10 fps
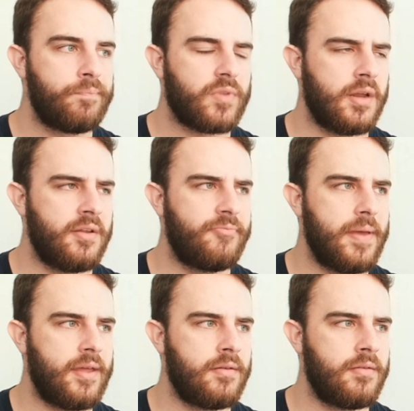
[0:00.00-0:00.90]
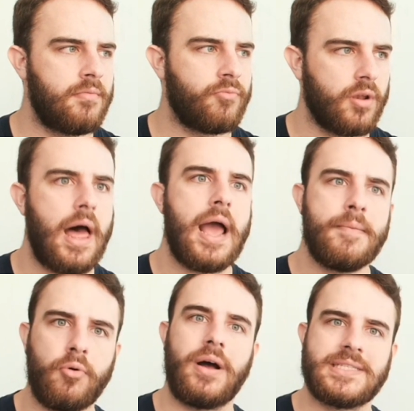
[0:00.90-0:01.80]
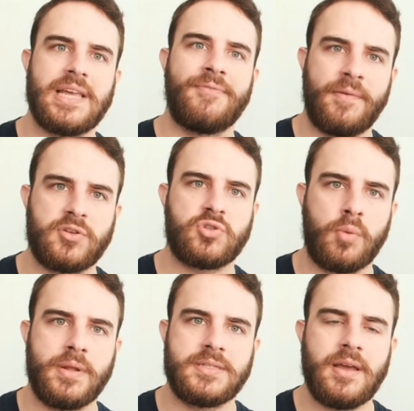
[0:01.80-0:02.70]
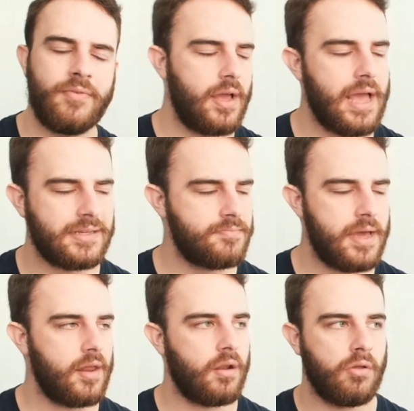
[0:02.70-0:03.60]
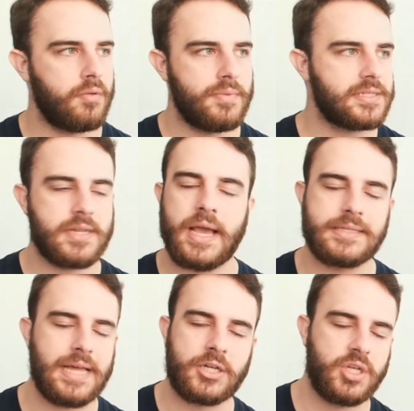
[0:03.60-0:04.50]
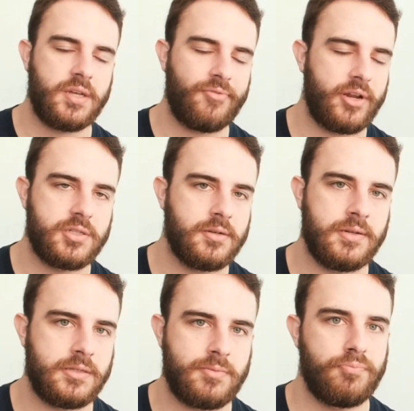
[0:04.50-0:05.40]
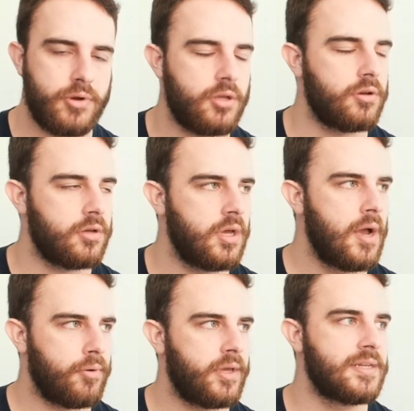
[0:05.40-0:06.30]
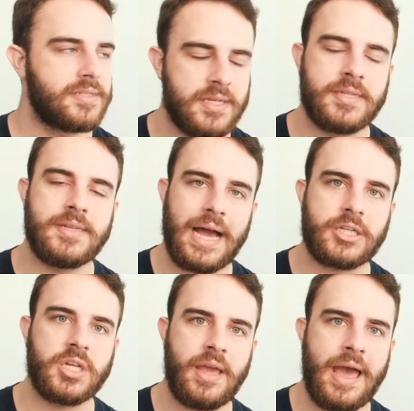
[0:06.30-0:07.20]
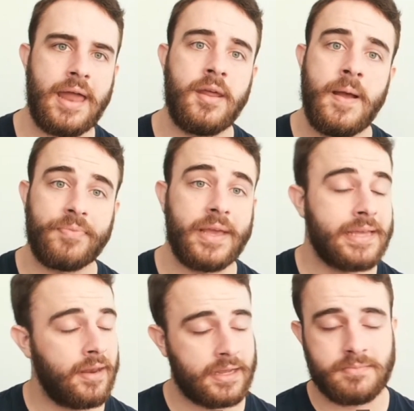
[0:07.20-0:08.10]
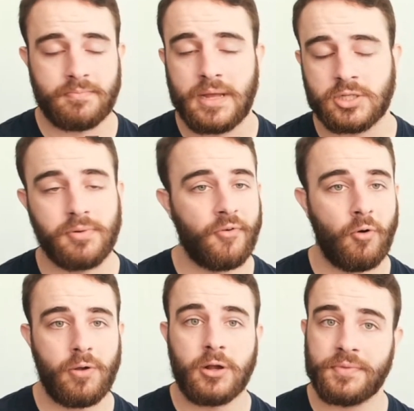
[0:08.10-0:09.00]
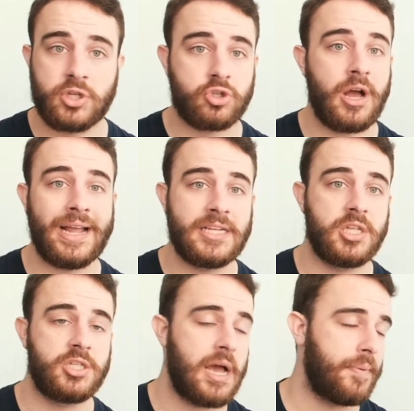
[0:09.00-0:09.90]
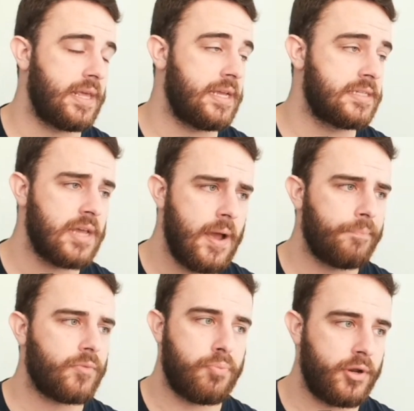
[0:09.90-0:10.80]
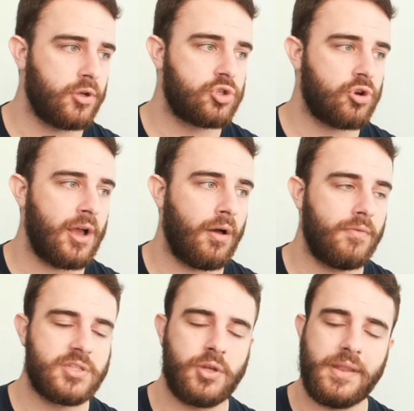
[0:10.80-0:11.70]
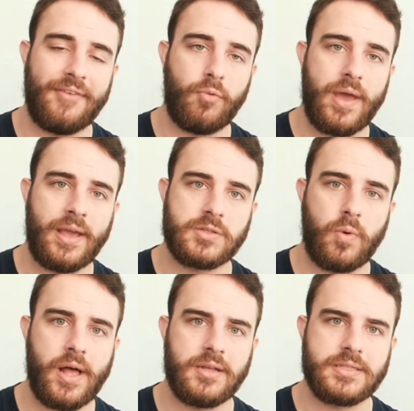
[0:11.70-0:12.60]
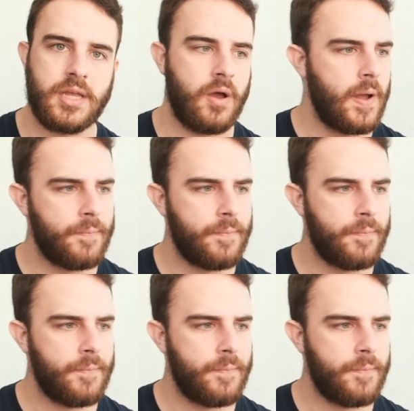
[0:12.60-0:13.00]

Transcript: kind of been reliable, I'd say, throughout this tournament. He hasn't made a lot of mistakes, actually, Freddie Stewart. He's been pretty good, pretty consistent, actually. And again, like I mentioned before, he got that try against the Japanese, a pretty good try, obviously, on the left wing as well. So,